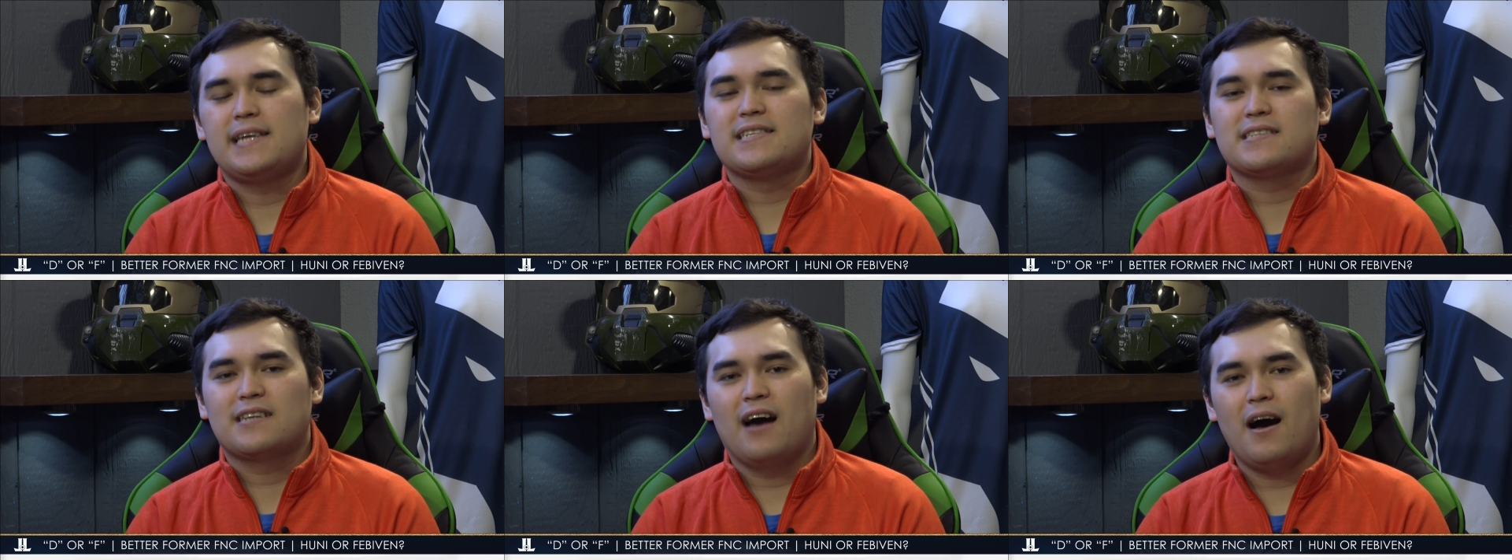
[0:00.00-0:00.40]

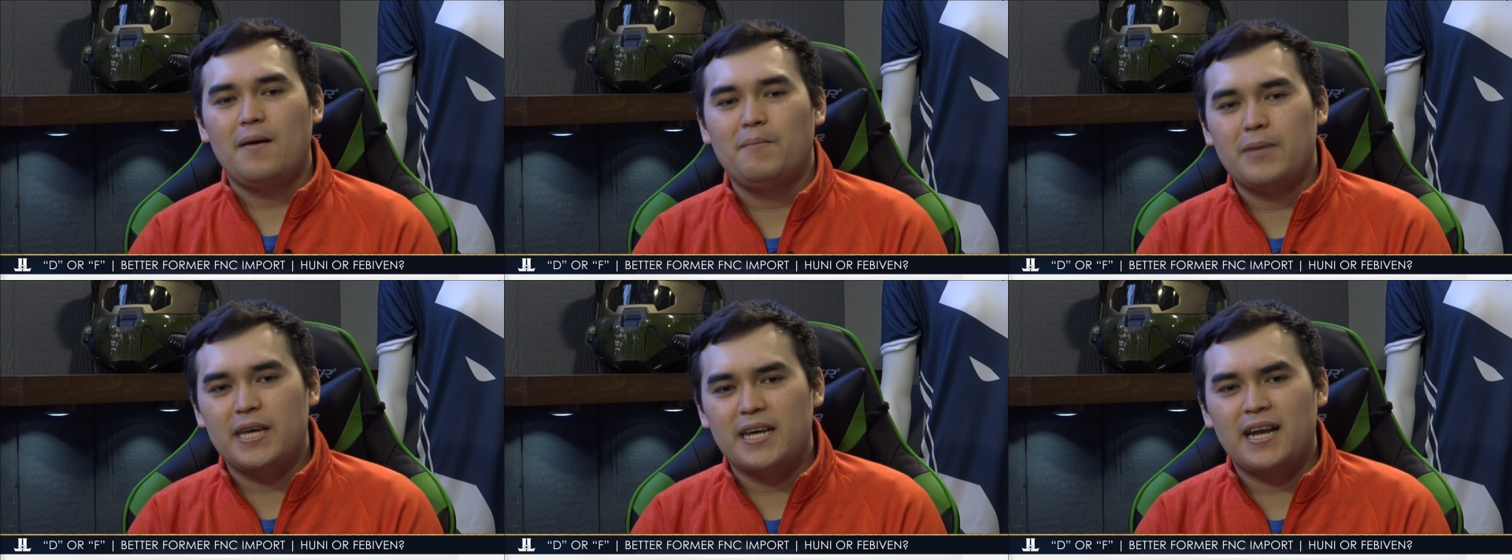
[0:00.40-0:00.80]
He's
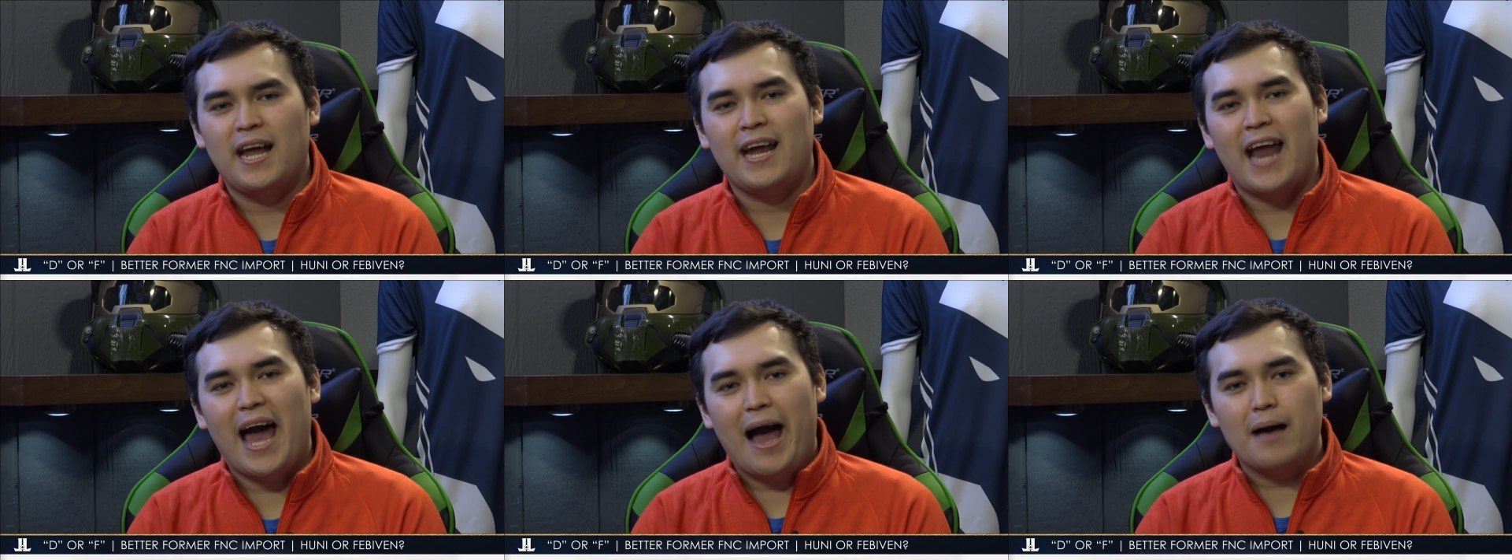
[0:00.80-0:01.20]
come in
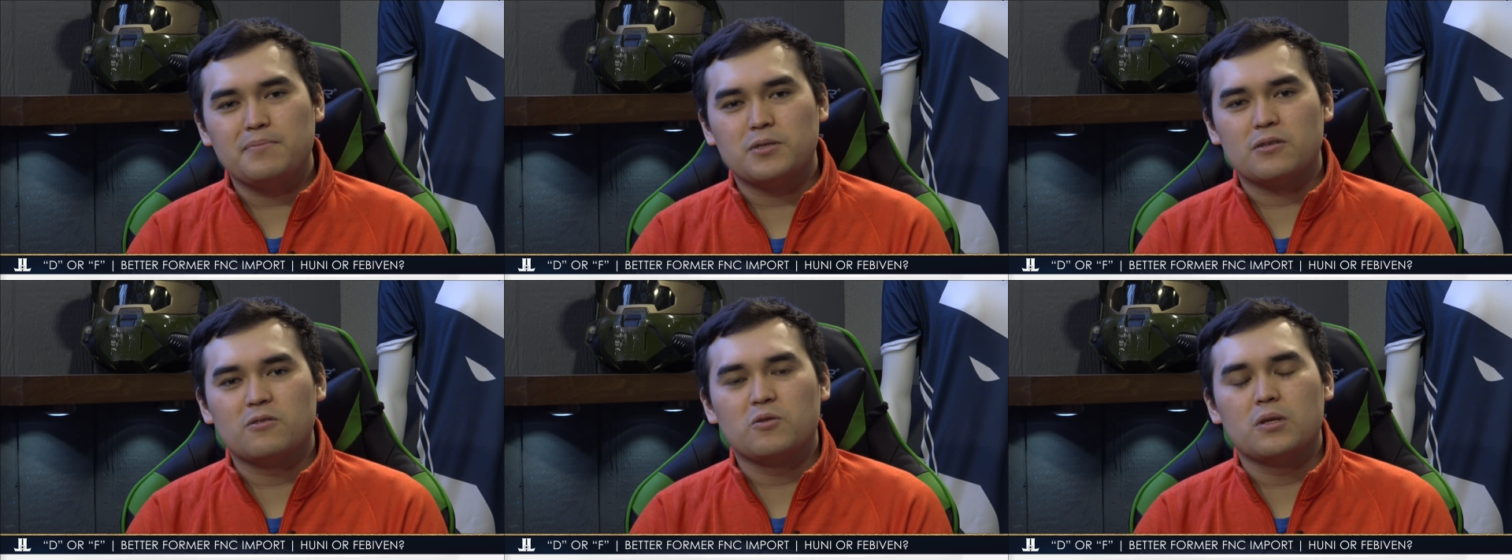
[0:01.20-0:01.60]
and
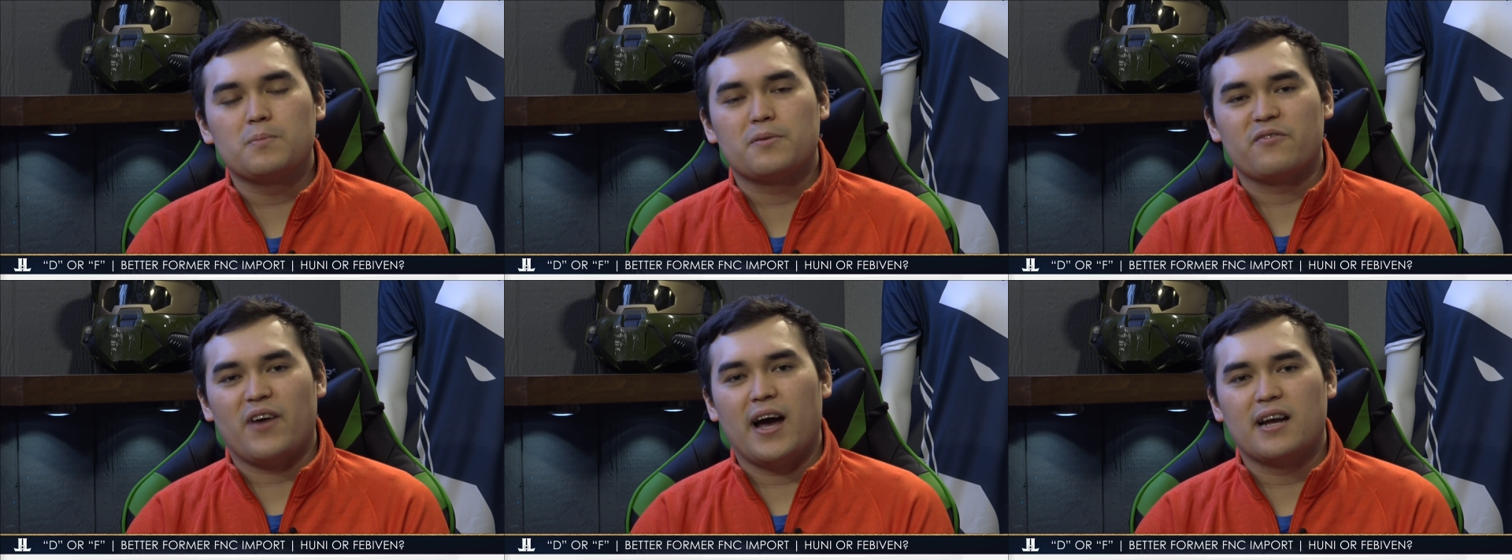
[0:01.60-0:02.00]
absolutely
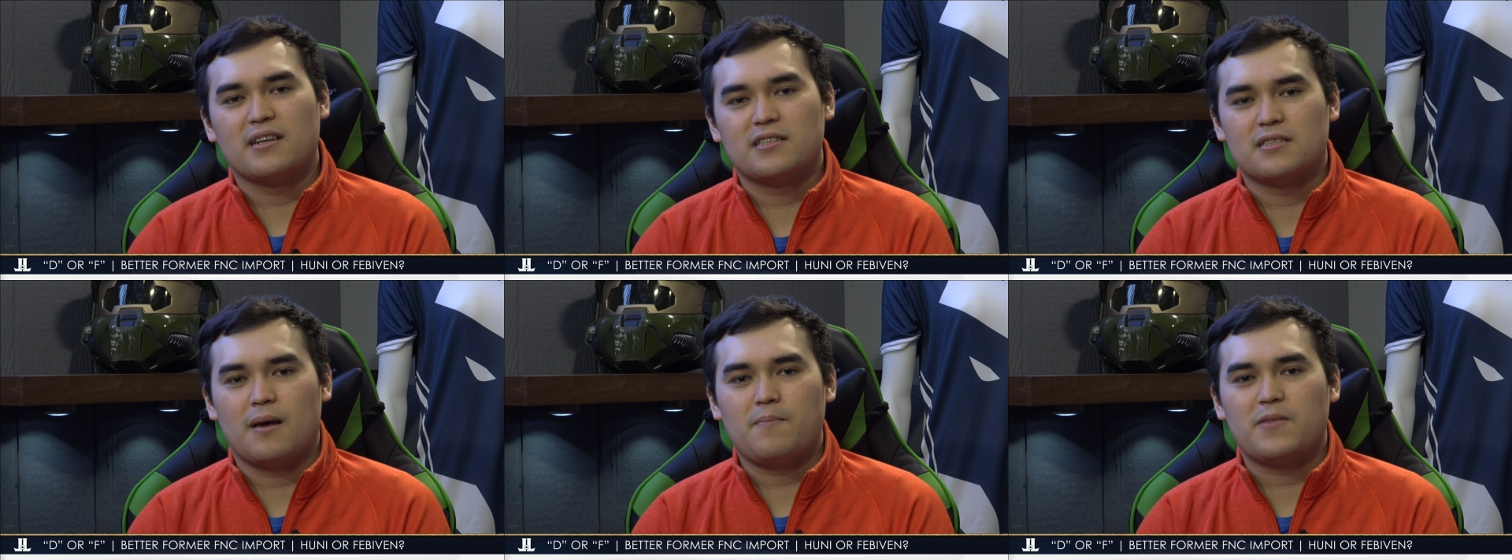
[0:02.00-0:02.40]

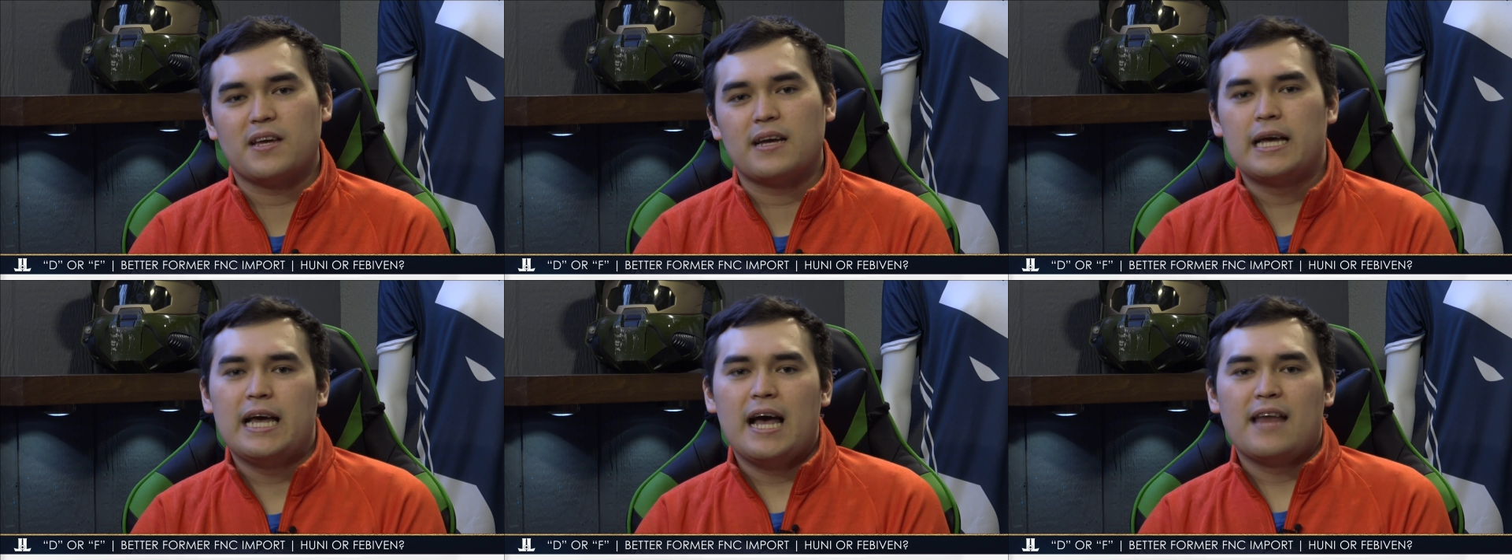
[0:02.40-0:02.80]
provided
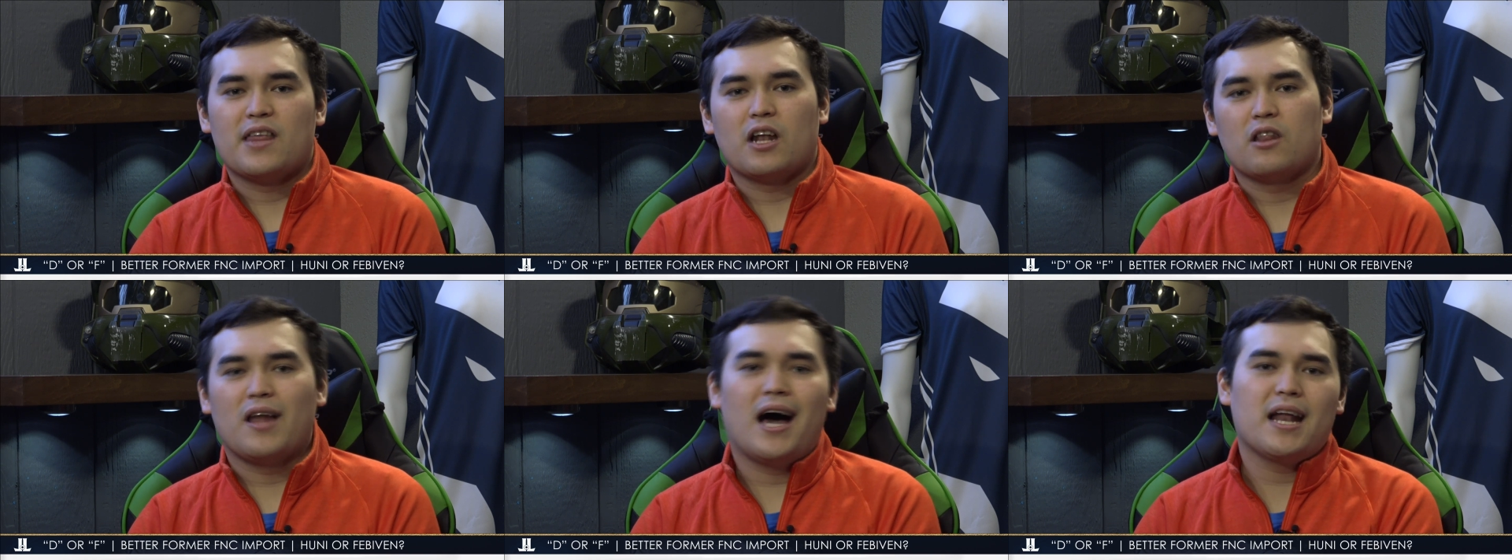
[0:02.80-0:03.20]
something
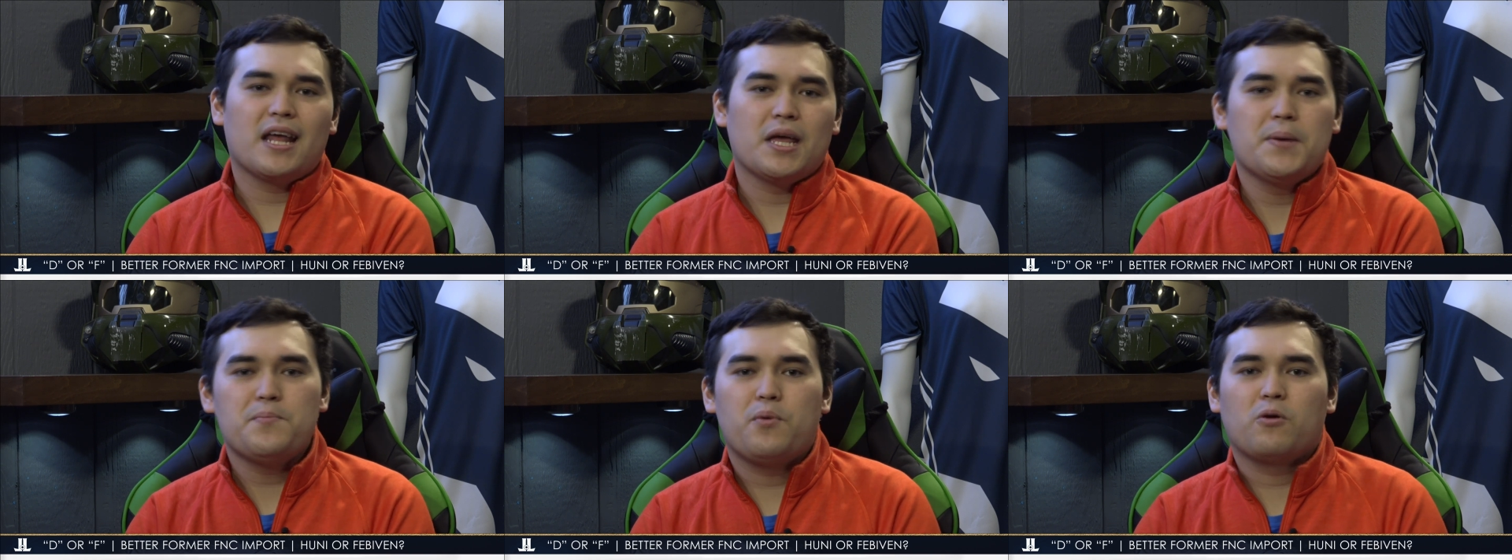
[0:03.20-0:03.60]
that a lot
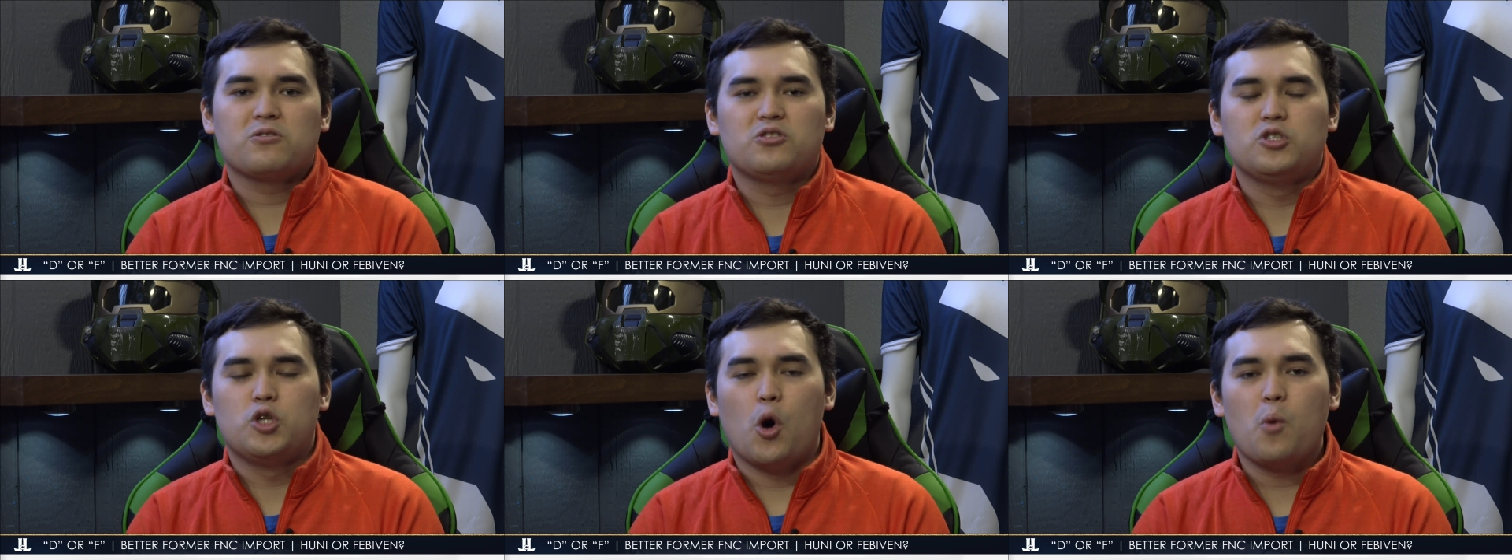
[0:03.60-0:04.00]
of
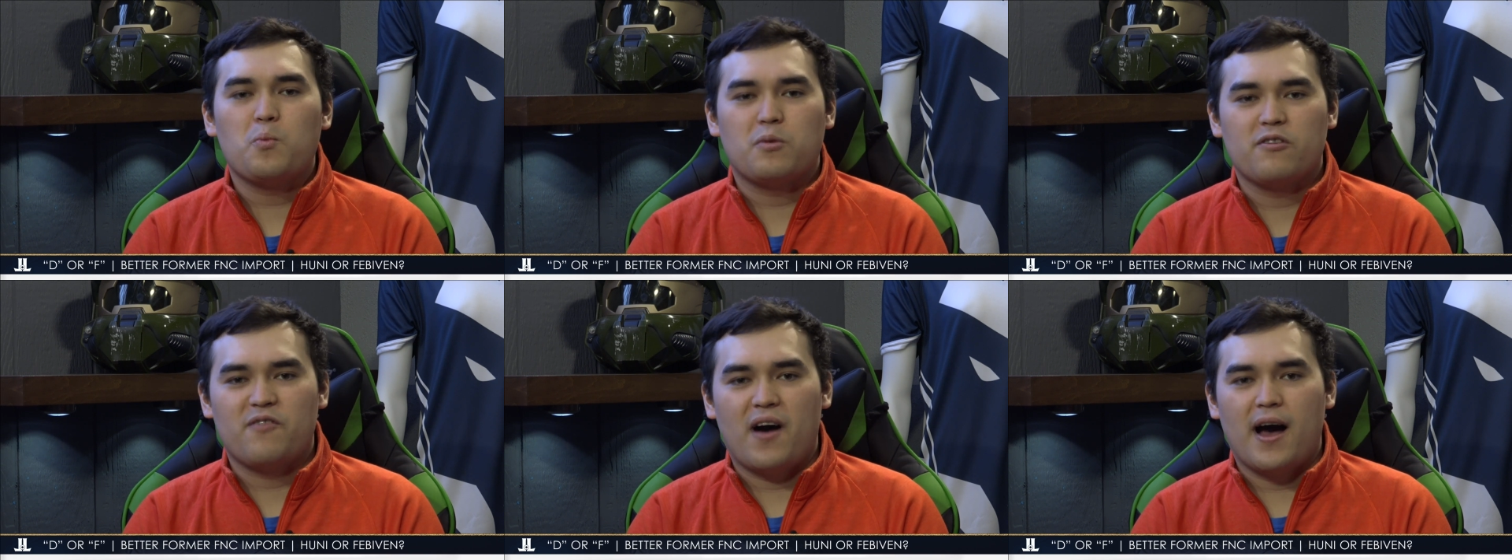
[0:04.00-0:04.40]
imports
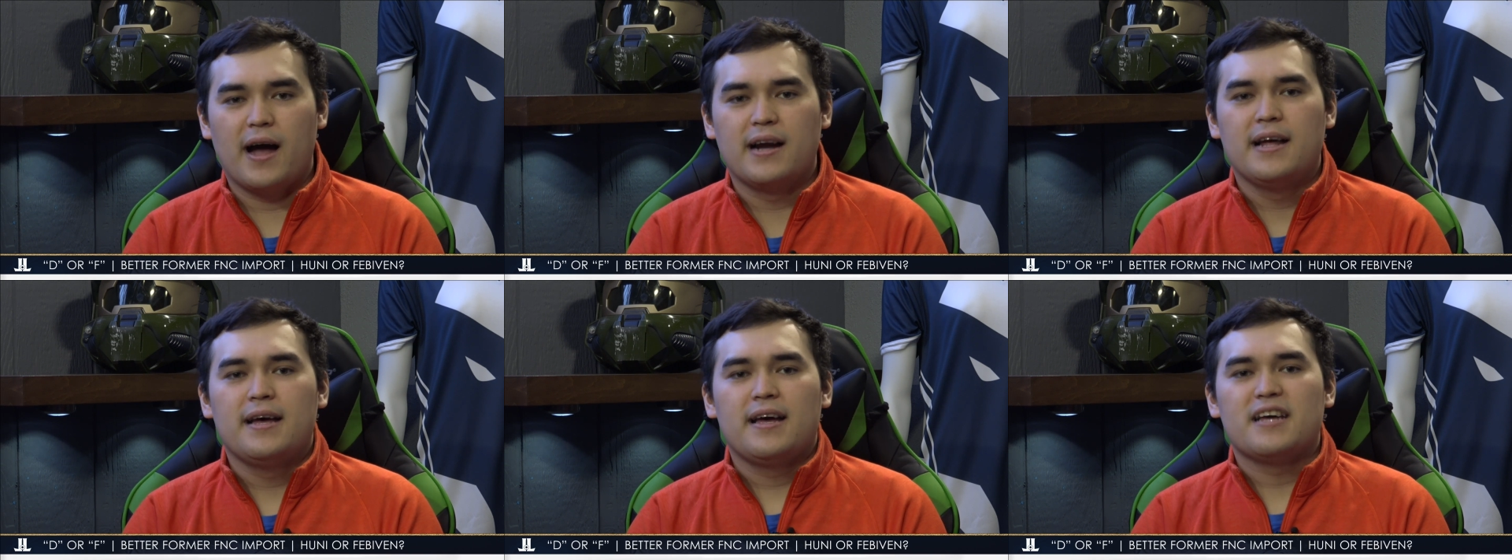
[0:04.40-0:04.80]
don't
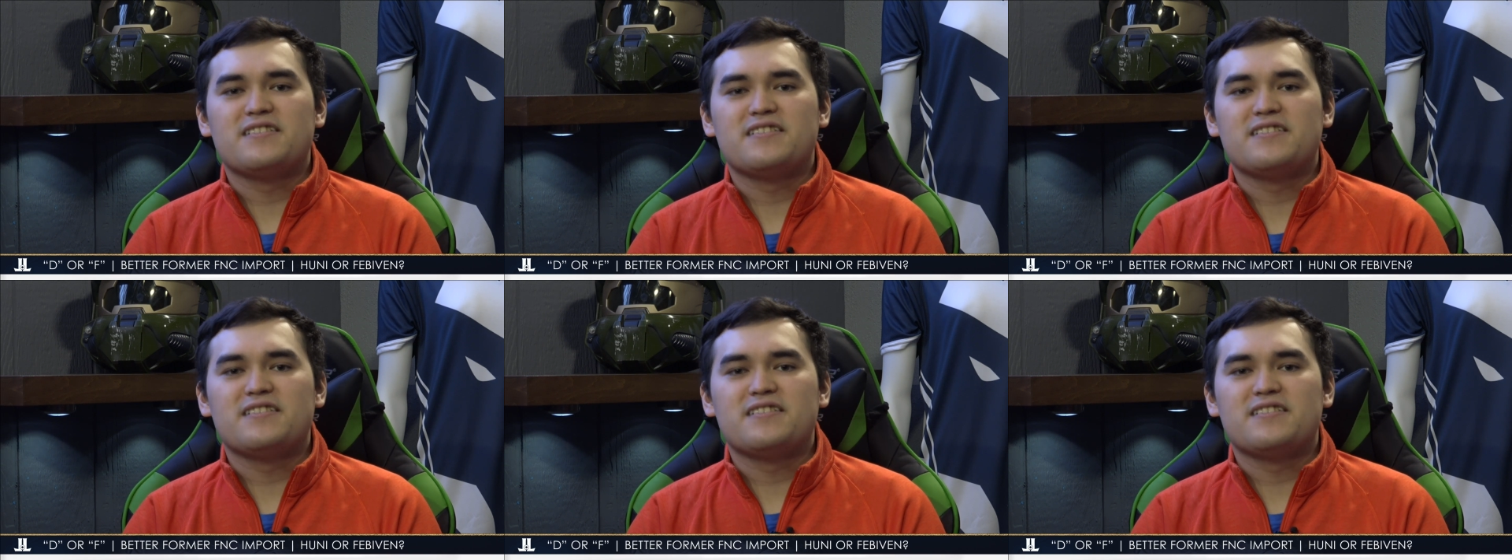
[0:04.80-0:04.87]
provide.